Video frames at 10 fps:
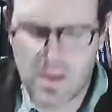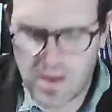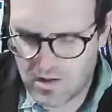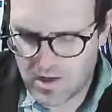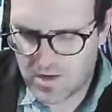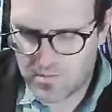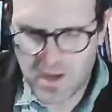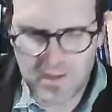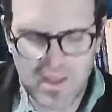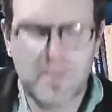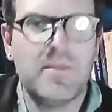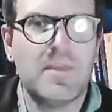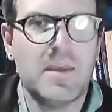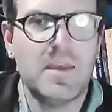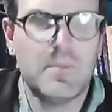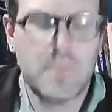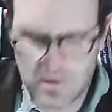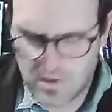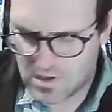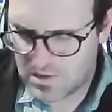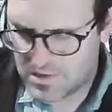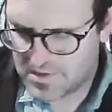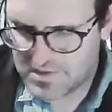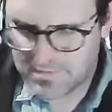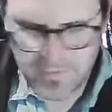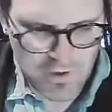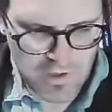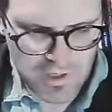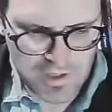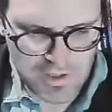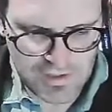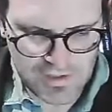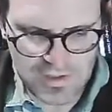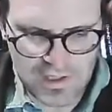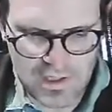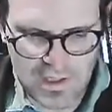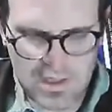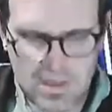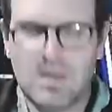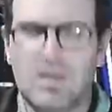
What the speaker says: I think, theme in this book is the